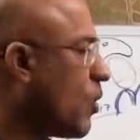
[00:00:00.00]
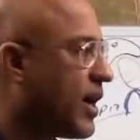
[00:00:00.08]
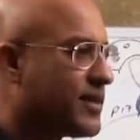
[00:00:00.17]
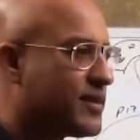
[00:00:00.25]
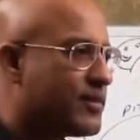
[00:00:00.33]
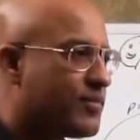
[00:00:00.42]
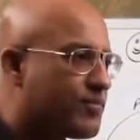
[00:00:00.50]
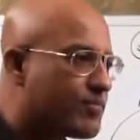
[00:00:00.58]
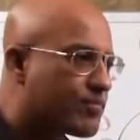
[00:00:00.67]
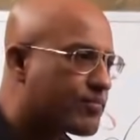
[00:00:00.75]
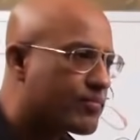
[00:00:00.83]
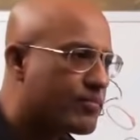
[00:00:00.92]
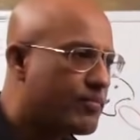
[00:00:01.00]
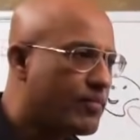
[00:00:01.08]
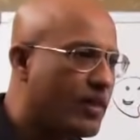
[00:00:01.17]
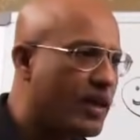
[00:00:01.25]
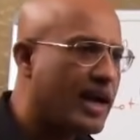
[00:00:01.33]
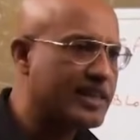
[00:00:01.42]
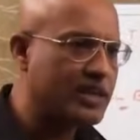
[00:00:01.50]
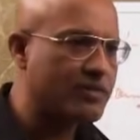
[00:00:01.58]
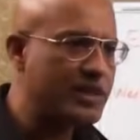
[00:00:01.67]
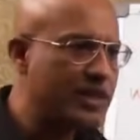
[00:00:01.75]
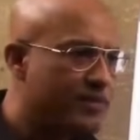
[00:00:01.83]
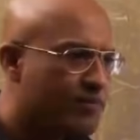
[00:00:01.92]
what?
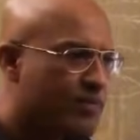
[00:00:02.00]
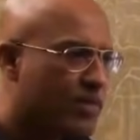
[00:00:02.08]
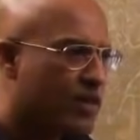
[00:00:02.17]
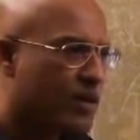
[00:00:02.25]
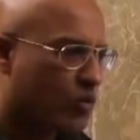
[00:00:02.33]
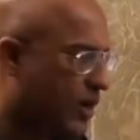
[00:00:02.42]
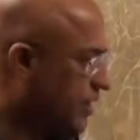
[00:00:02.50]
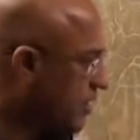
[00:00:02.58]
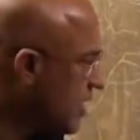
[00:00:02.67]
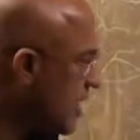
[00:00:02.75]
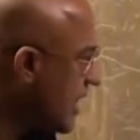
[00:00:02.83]
HIV 1.